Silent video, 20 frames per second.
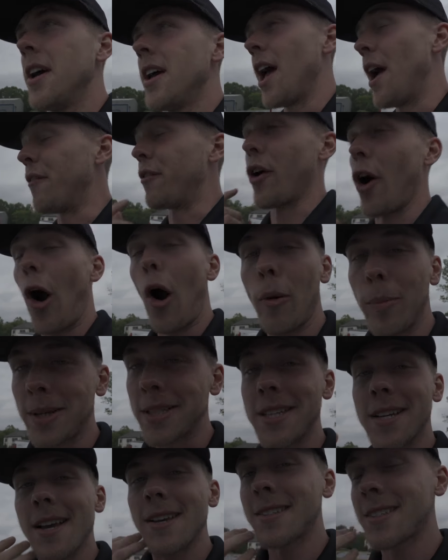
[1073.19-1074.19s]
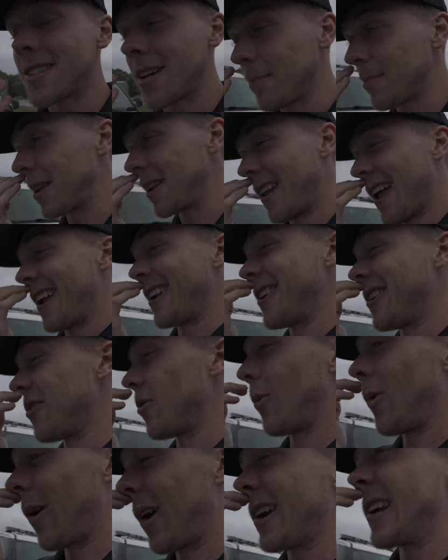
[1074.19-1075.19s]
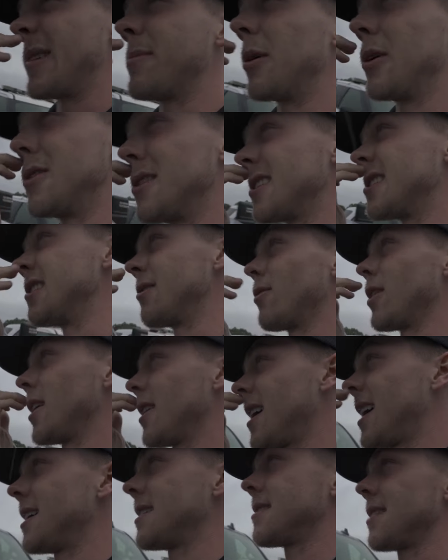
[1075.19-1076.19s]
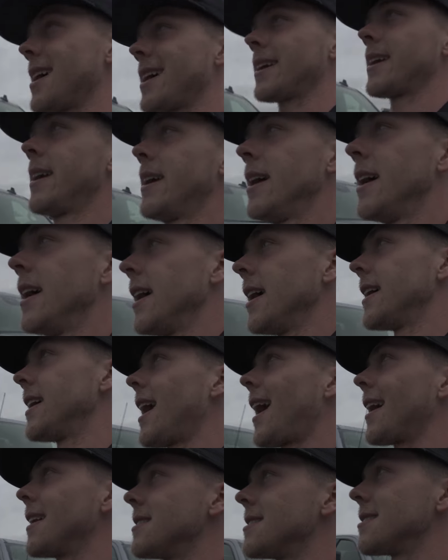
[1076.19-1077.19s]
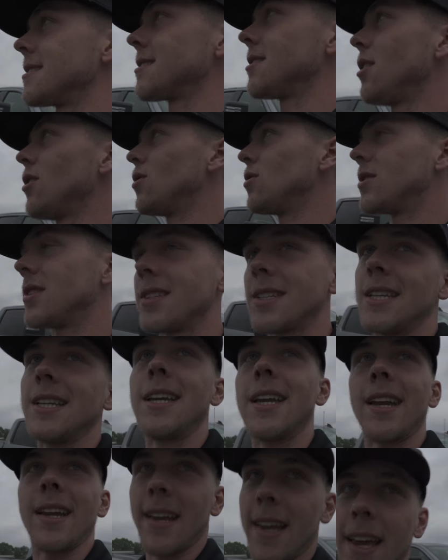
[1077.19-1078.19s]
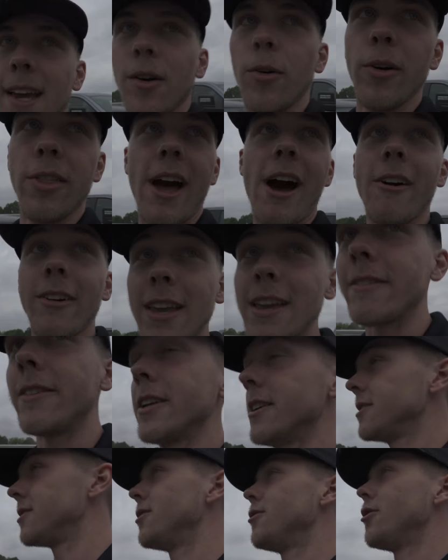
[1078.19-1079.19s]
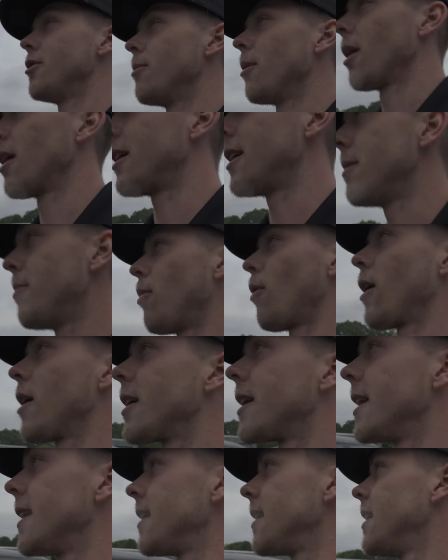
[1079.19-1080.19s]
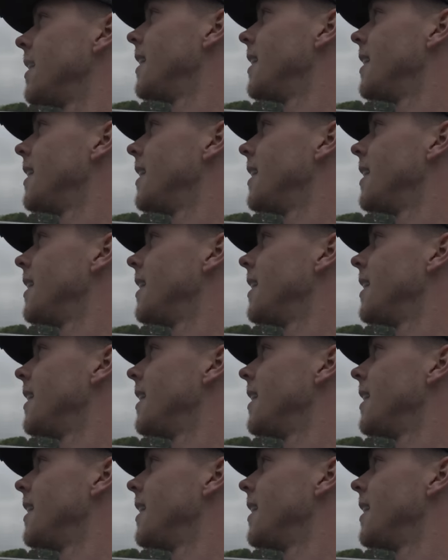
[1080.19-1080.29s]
If your homie says something and you want it, bro, just realize, like, God's as close as he can get without giving it to you, bro. Keep working,